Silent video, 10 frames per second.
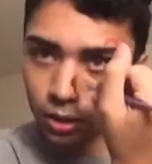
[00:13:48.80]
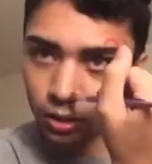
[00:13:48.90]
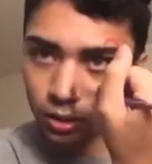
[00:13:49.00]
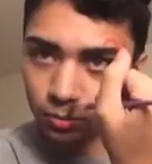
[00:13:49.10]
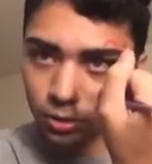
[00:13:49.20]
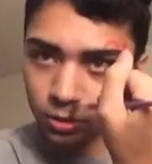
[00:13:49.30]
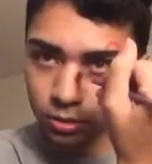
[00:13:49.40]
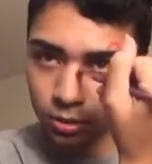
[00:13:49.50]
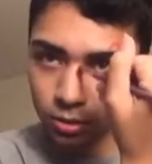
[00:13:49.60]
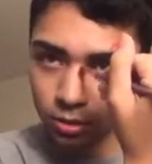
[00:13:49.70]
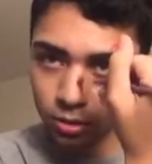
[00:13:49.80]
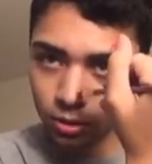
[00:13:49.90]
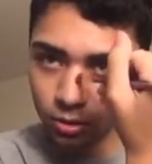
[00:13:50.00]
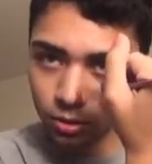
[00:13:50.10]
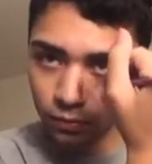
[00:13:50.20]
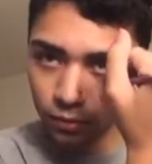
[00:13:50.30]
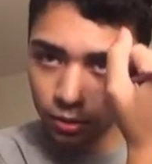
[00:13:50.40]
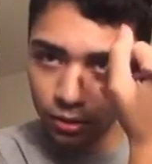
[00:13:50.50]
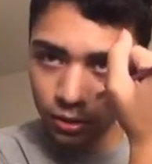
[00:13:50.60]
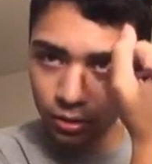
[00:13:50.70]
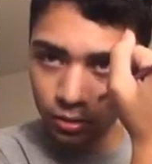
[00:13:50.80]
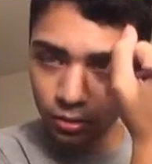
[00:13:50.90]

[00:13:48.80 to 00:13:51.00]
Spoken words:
And I'm gonna just diffuse it.